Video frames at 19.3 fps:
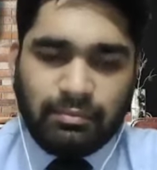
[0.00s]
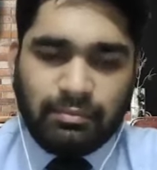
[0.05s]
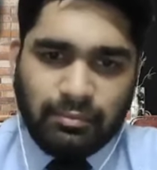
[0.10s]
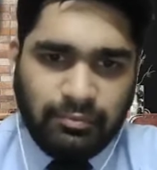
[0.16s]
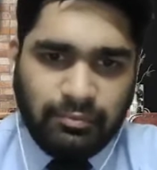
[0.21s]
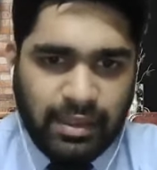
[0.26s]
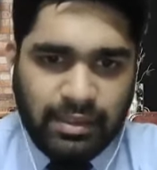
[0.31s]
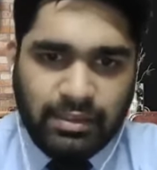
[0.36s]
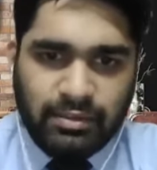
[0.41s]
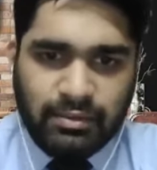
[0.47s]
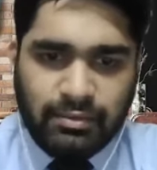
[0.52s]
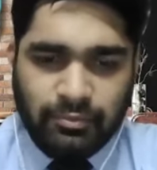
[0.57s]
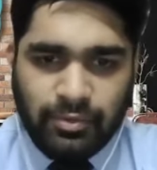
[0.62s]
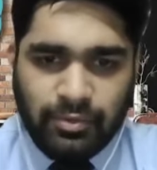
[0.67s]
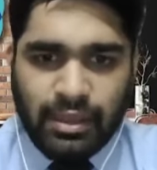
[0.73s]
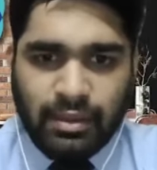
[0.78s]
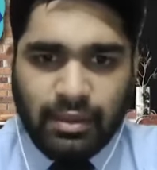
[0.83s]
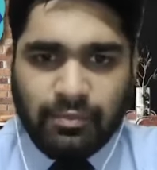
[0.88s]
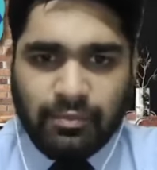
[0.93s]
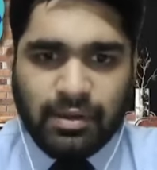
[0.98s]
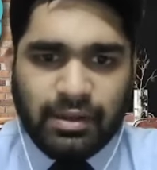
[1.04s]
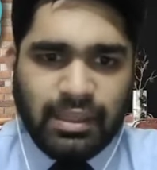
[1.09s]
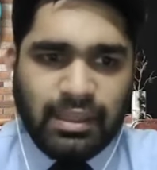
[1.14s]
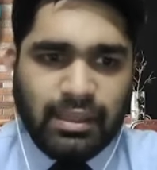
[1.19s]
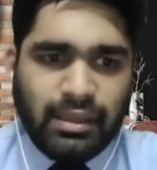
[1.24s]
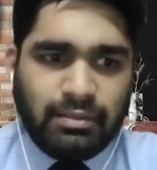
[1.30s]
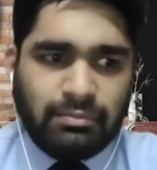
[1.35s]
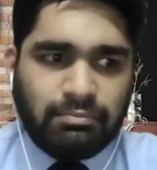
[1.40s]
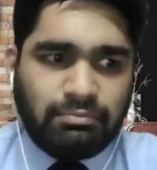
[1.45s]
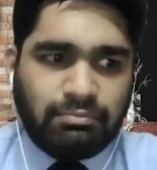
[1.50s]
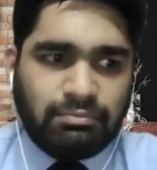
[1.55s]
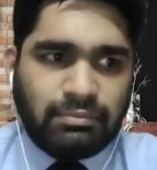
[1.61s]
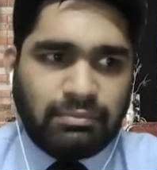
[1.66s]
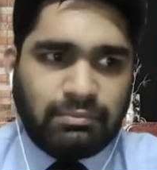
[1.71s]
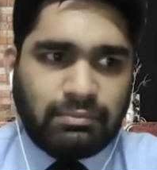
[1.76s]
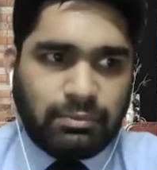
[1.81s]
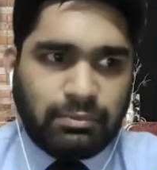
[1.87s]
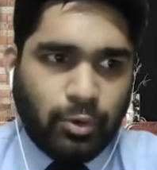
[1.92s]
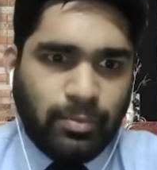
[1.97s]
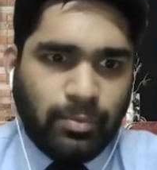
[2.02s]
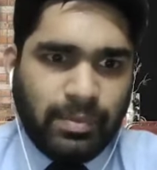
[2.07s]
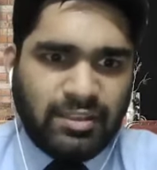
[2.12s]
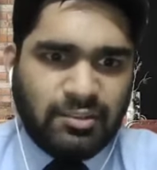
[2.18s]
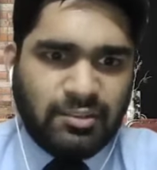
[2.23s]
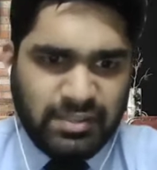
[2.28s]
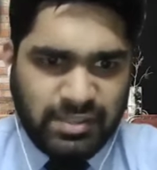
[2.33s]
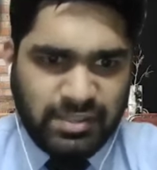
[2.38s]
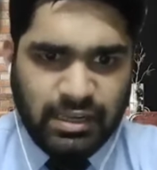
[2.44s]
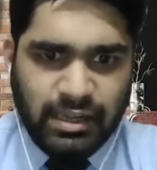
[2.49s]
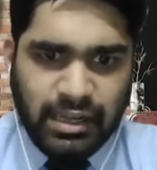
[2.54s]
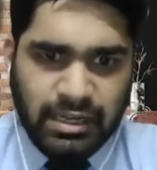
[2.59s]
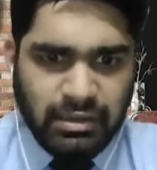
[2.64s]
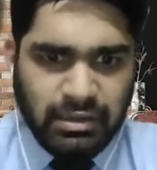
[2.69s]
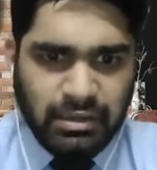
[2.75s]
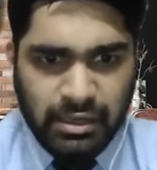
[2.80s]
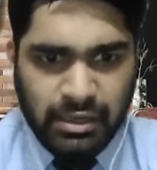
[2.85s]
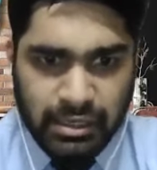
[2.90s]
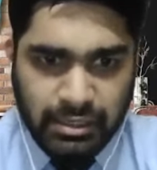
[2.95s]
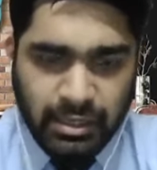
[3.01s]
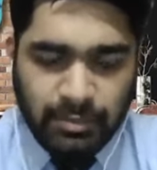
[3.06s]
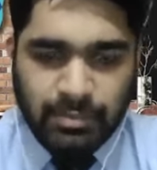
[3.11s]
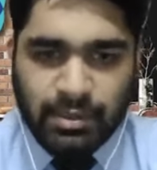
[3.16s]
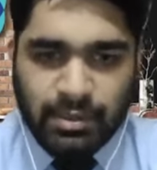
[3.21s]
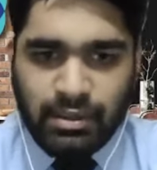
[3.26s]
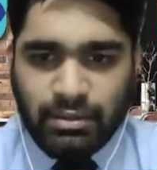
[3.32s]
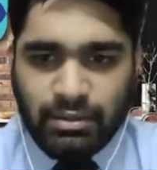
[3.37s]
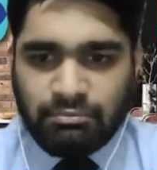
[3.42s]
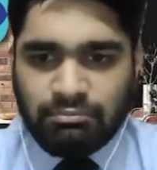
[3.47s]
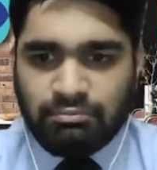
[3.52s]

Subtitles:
when we are working in domains which are interrelatable.